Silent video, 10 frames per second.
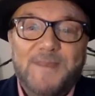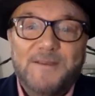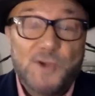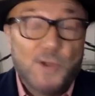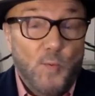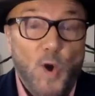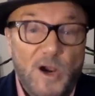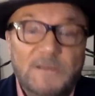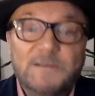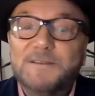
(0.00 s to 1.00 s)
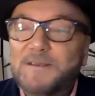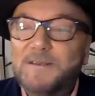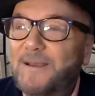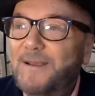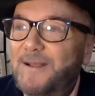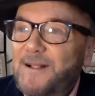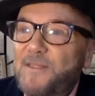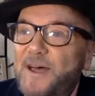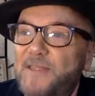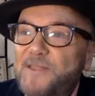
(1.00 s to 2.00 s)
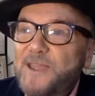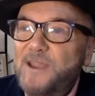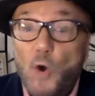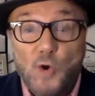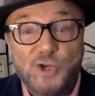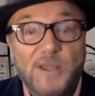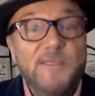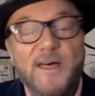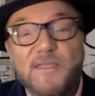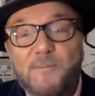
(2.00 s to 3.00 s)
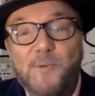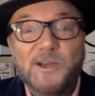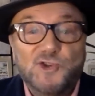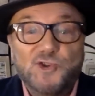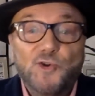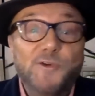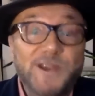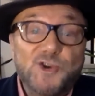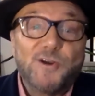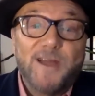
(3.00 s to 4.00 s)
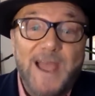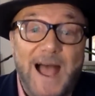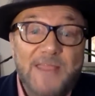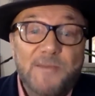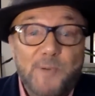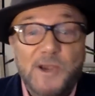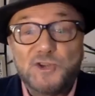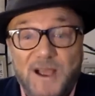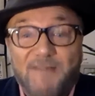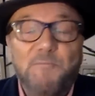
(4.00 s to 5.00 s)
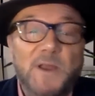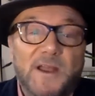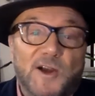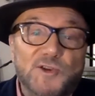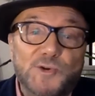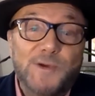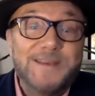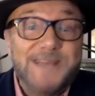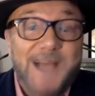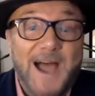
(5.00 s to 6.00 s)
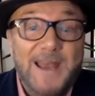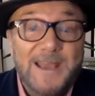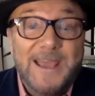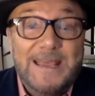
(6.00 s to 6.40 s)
to the world that the notion that the British judiciary and the British government are two entirely